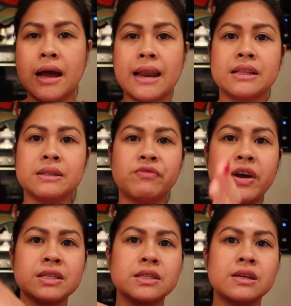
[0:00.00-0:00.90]
Alat
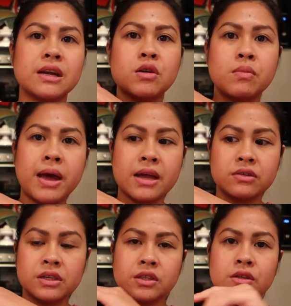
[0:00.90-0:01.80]
faster na kung
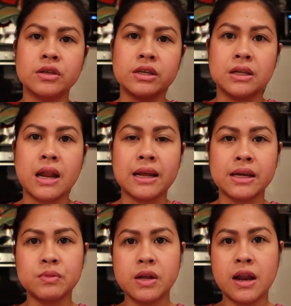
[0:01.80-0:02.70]
meron ito,
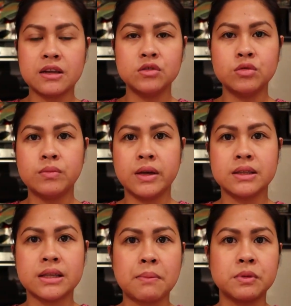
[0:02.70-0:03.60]
ilalagay mo na lang ng
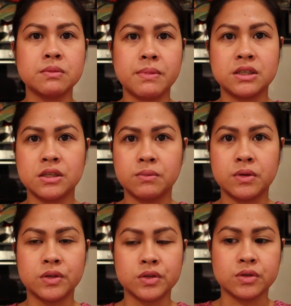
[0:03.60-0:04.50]
tubig, tapos
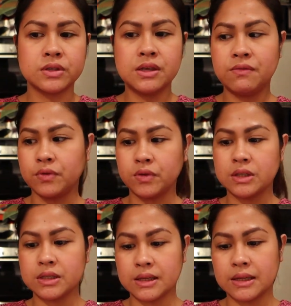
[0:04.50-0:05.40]
vegetables or
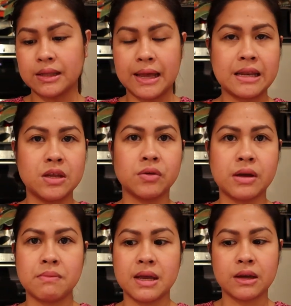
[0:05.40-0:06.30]
seafoods, then you
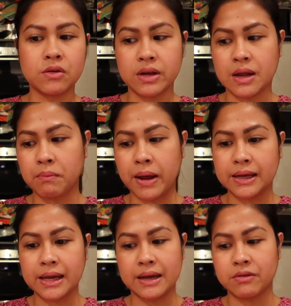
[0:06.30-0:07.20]
can make Korean
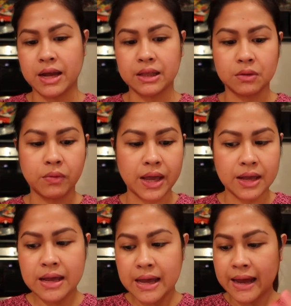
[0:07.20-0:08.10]
pancake right
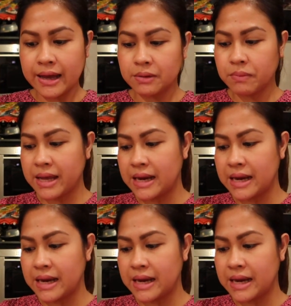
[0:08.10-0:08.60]
away. And